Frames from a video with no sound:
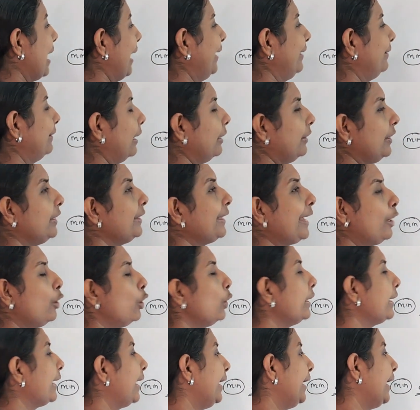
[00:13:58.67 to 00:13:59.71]
like that, it
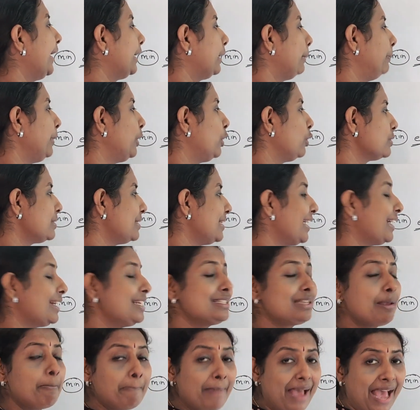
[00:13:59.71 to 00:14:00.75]
cannot conduct because there
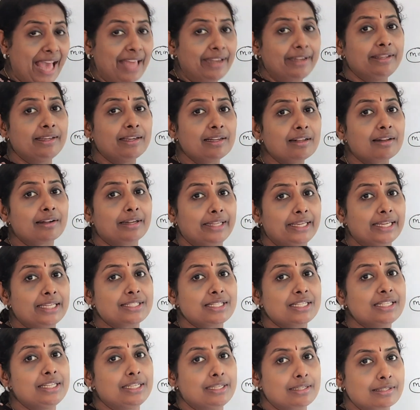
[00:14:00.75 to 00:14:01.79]
is a barrier
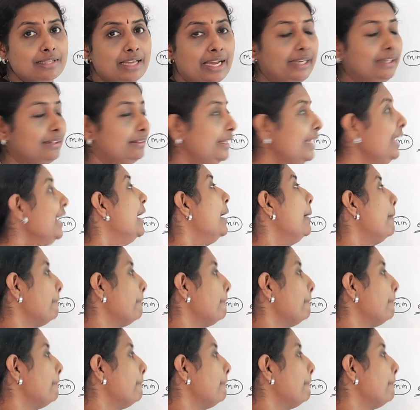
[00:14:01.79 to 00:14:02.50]
created inside the